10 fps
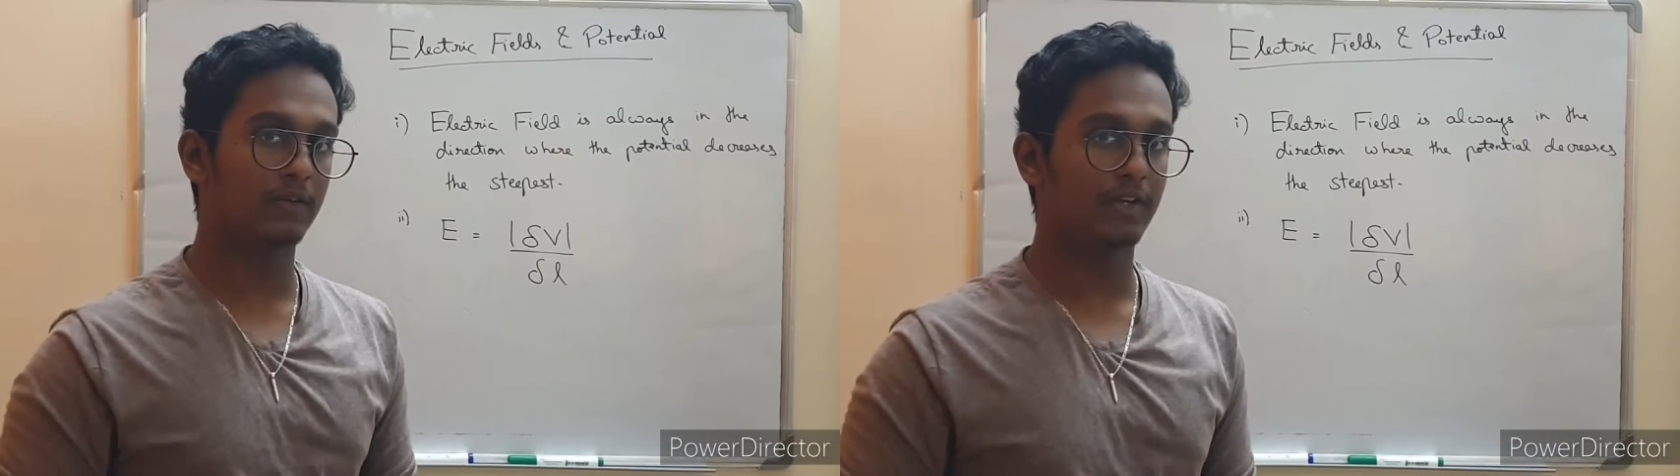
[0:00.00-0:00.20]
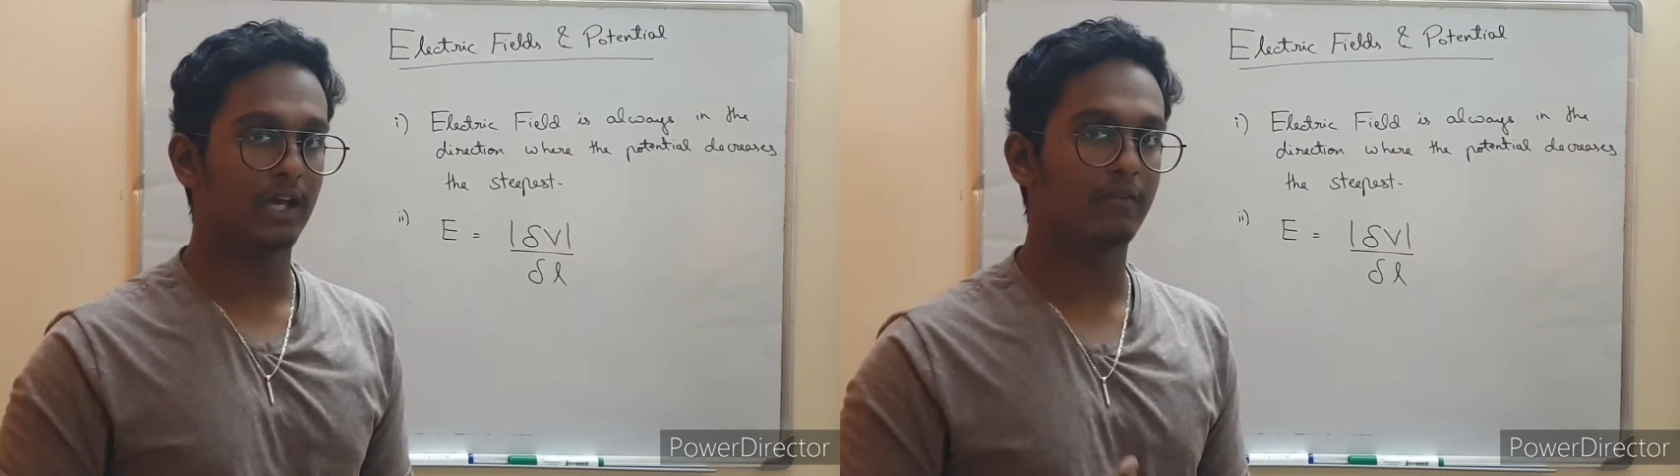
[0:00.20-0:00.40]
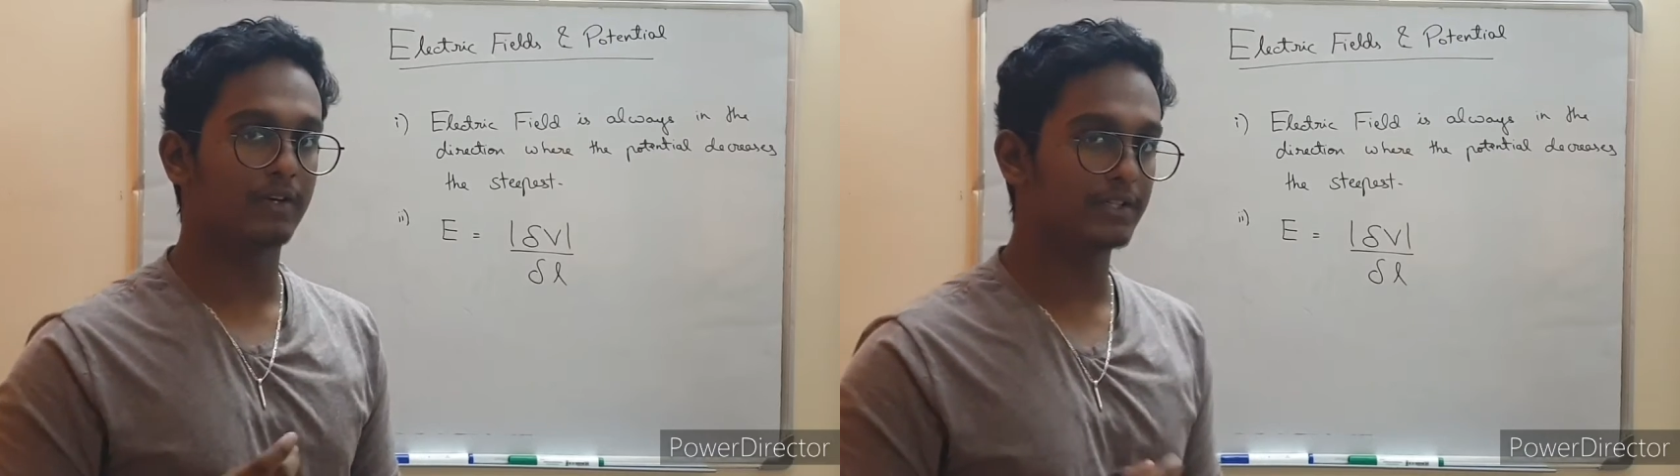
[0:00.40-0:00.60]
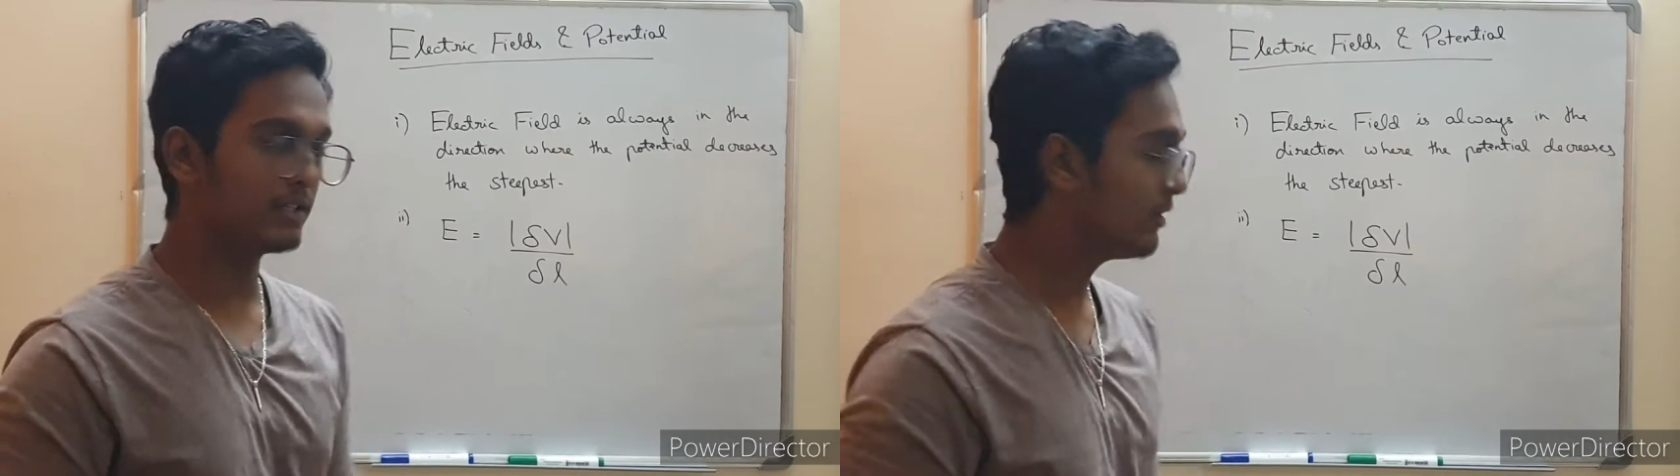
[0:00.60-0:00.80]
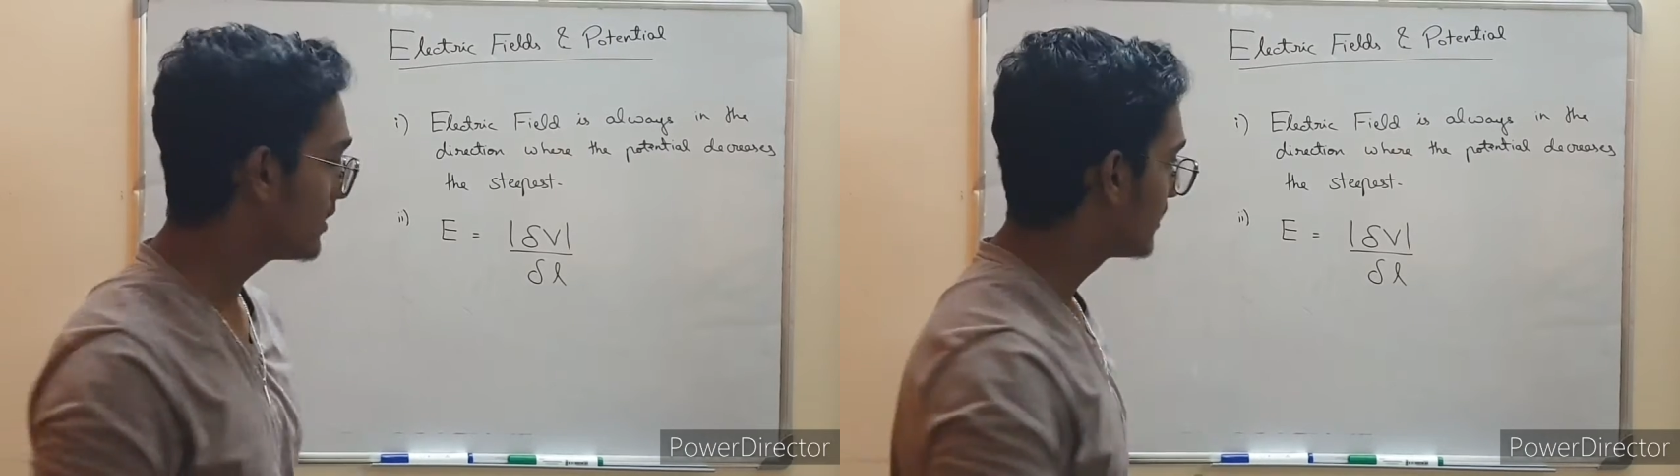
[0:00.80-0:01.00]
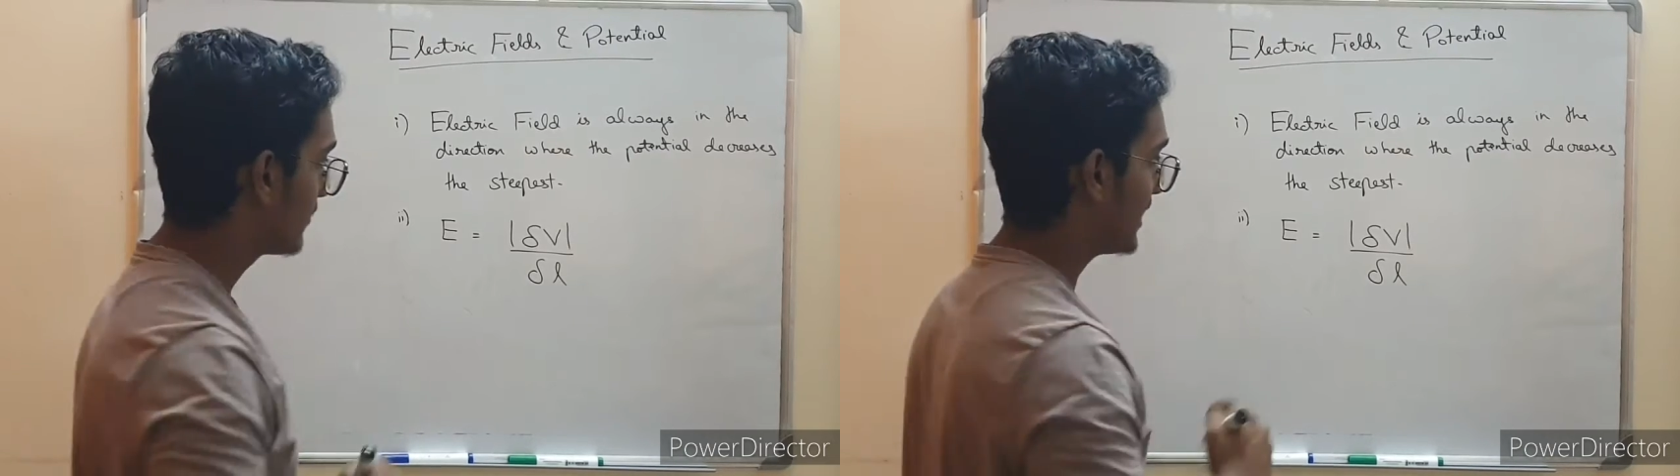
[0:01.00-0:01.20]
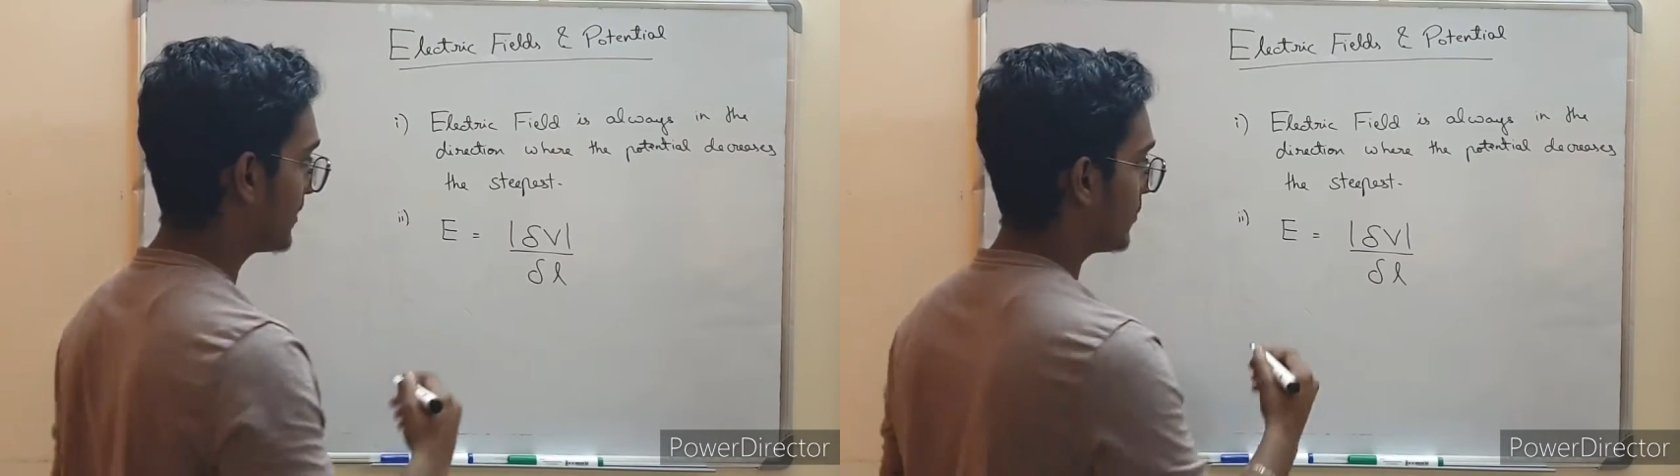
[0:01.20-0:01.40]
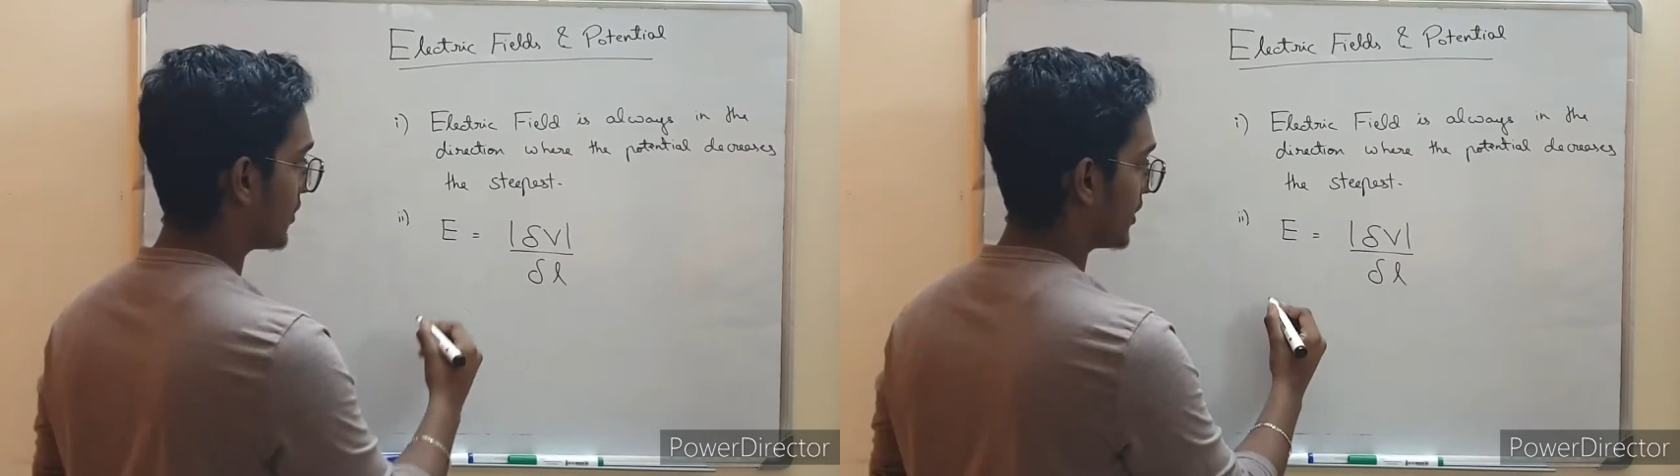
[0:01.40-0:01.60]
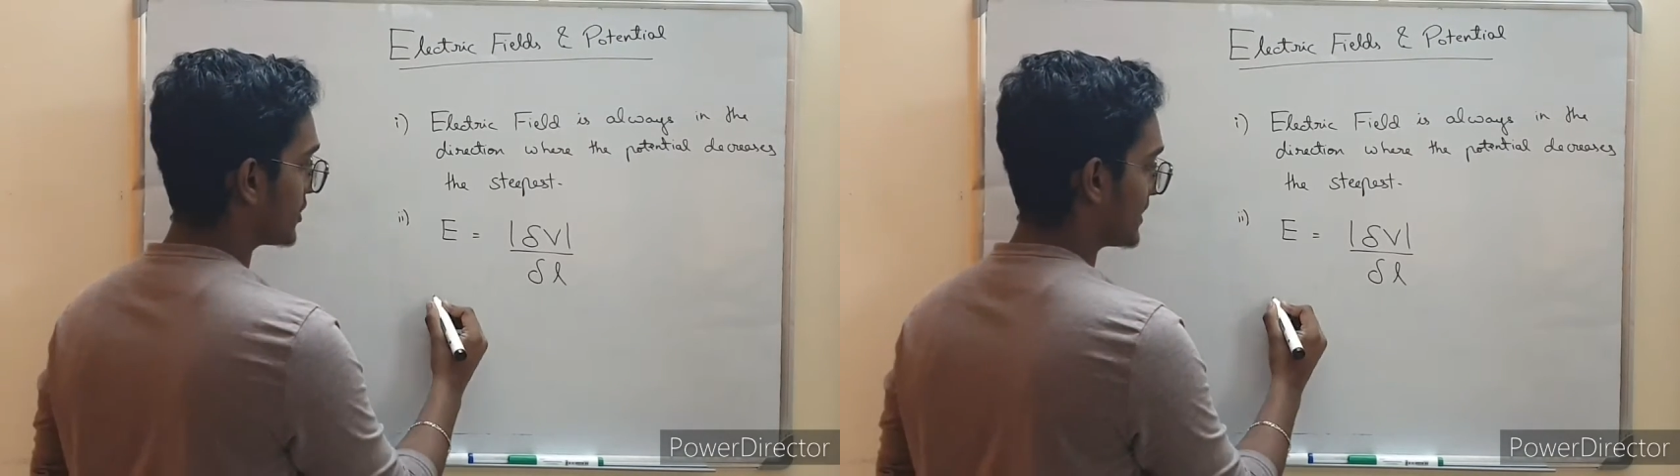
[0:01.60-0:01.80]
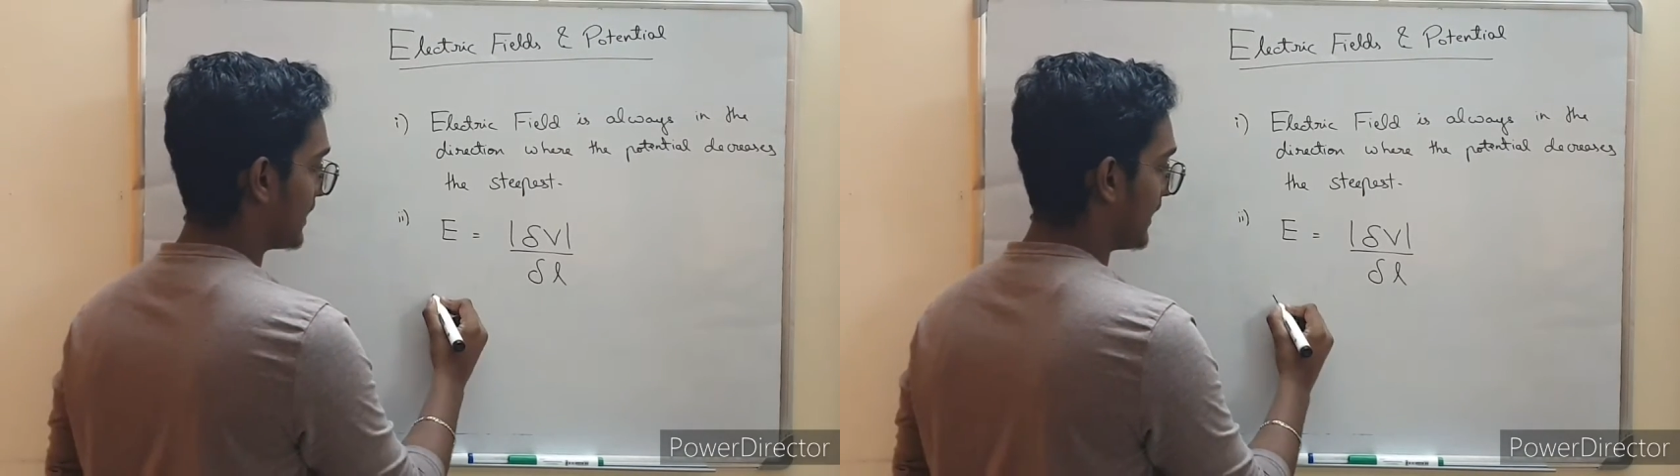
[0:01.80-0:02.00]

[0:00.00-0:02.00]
that we have written, that potential